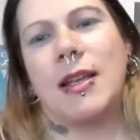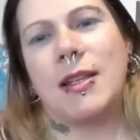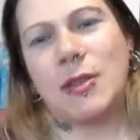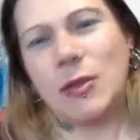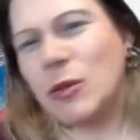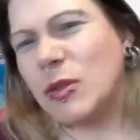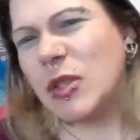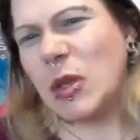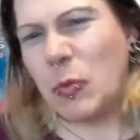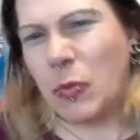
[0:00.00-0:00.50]

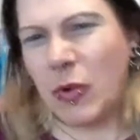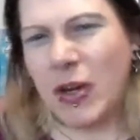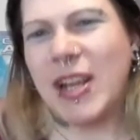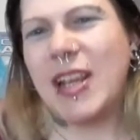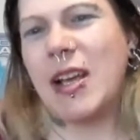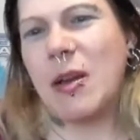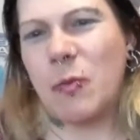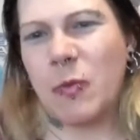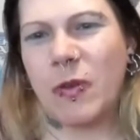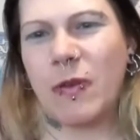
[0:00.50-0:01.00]
It's also
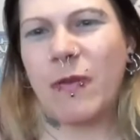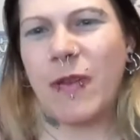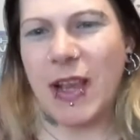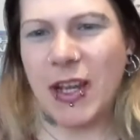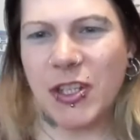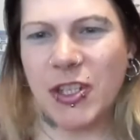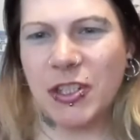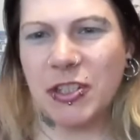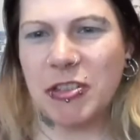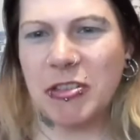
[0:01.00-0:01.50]
pretty
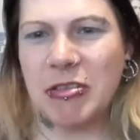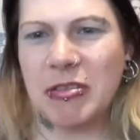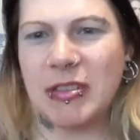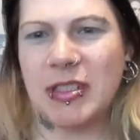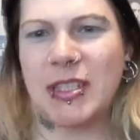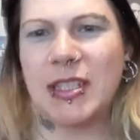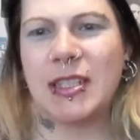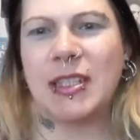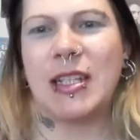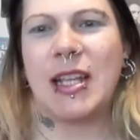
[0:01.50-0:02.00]

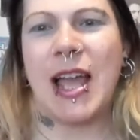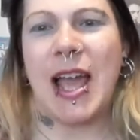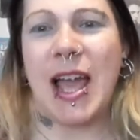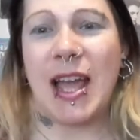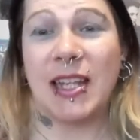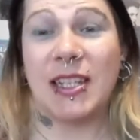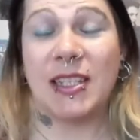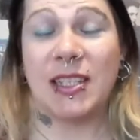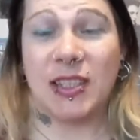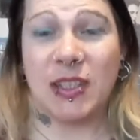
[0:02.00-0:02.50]
unprofessional to
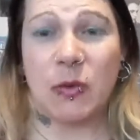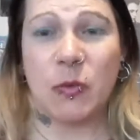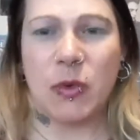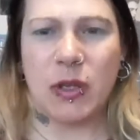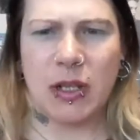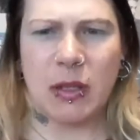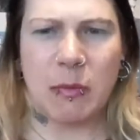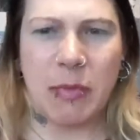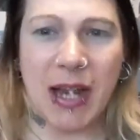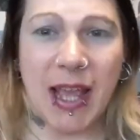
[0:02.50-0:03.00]
hand
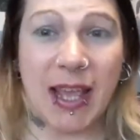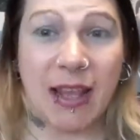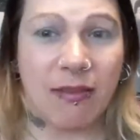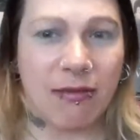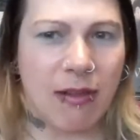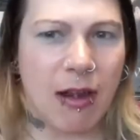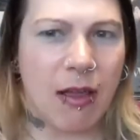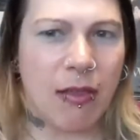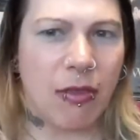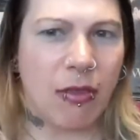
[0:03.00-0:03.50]
someone the
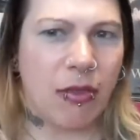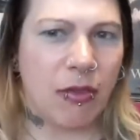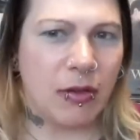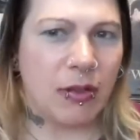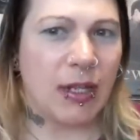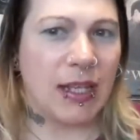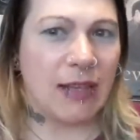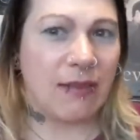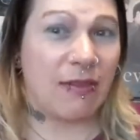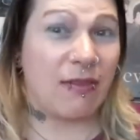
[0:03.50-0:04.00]
plate rather
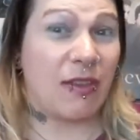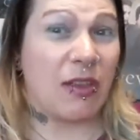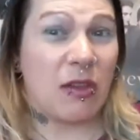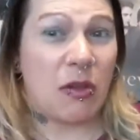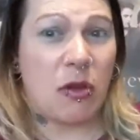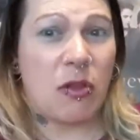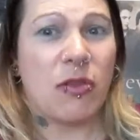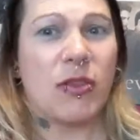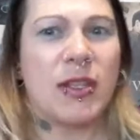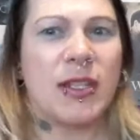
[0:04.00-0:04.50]
than leaving
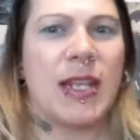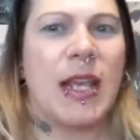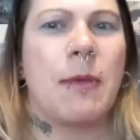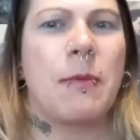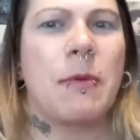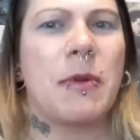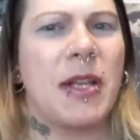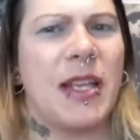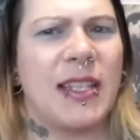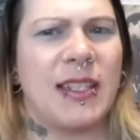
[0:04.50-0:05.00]
it on the
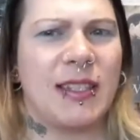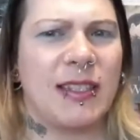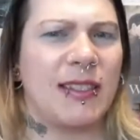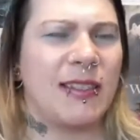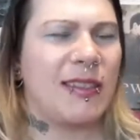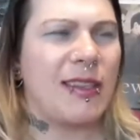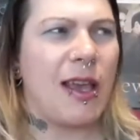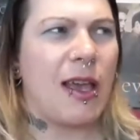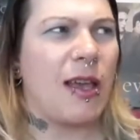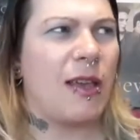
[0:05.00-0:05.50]
table.
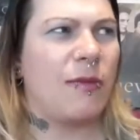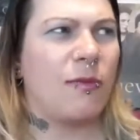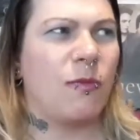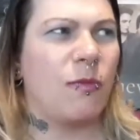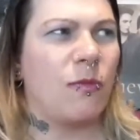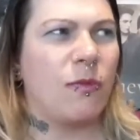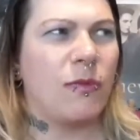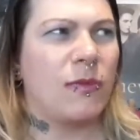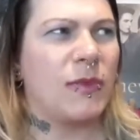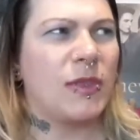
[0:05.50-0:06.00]
It's
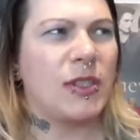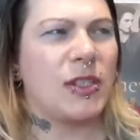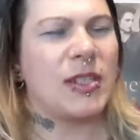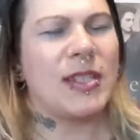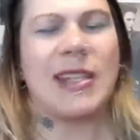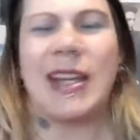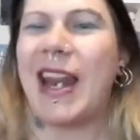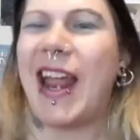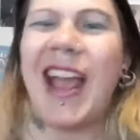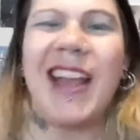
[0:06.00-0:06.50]

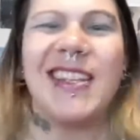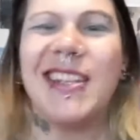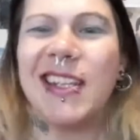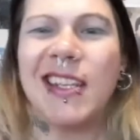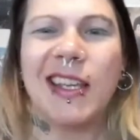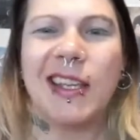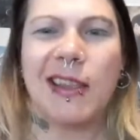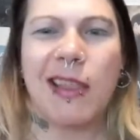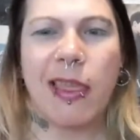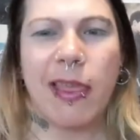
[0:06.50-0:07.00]
just an
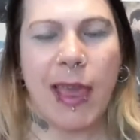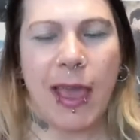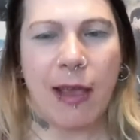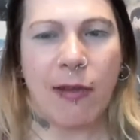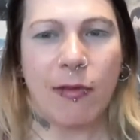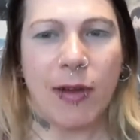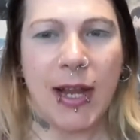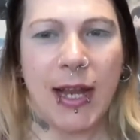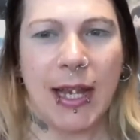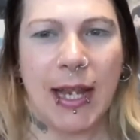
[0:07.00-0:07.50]
etiquette
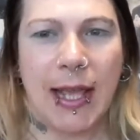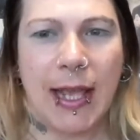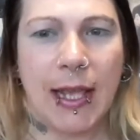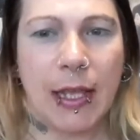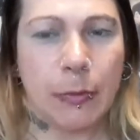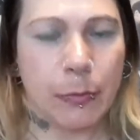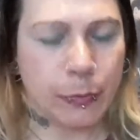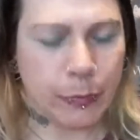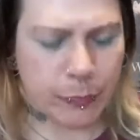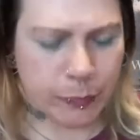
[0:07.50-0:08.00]
thing,
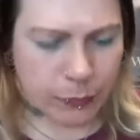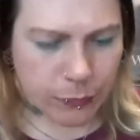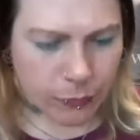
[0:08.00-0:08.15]
really.